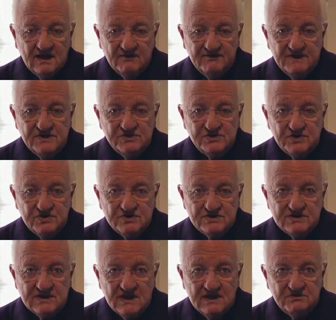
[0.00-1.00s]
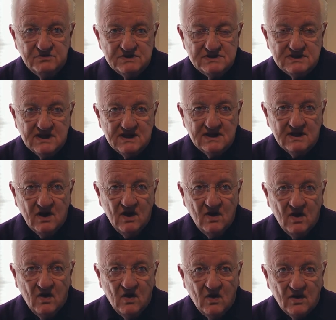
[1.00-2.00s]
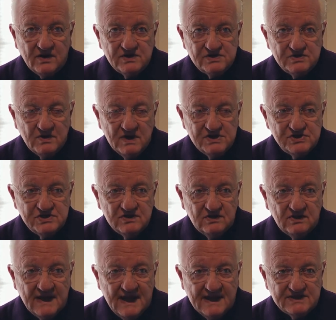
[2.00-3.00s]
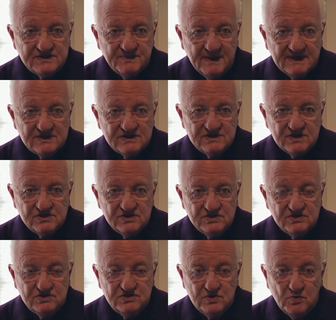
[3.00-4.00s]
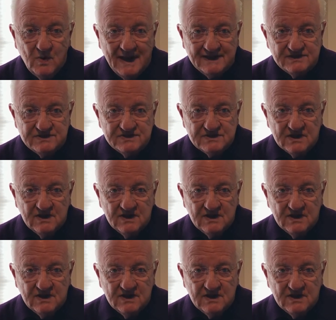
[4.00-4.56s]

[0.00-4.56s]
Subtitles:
features interesting orchestrational aspects such as duets